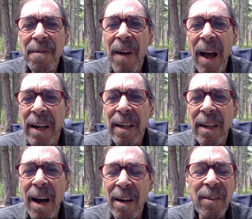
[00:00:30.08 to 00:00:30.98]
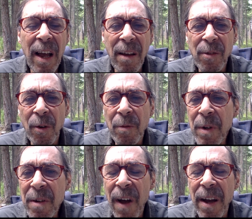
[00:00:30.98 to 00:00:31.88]
defined ourselves or
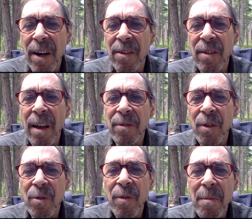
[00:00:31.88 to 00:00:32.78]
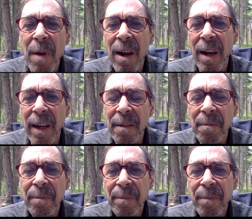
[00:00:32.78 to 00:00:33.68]
refined ourselves to threat modeling.
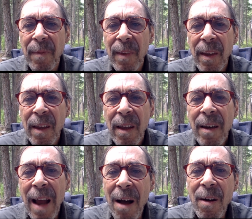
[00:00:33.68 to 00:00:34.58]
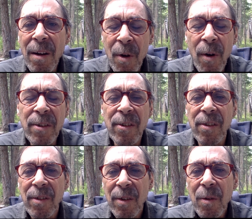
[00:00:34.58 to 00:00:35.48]
Now, of course,
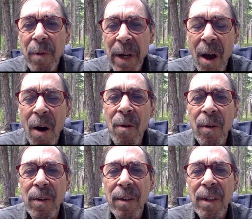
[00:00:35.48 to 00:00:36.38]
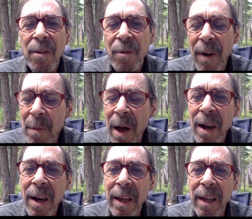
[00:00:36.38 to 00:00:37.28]
we know threat
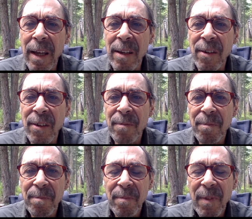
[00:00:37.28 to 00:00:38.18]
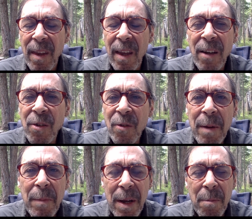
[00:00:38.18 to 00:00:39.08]
modeling is
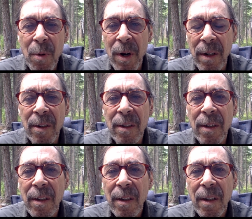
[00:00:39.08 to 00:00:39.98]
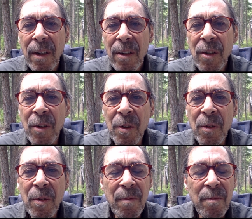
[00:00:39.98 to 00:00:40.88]
extremely important
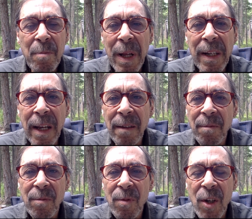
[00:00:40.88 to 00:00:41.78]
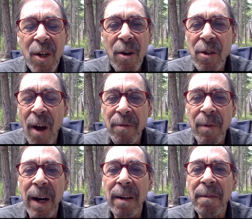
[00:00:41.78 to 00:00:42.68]
to building secure
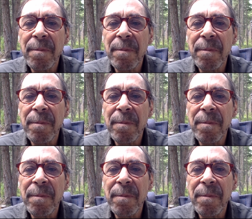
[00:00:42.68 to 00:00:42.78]
software.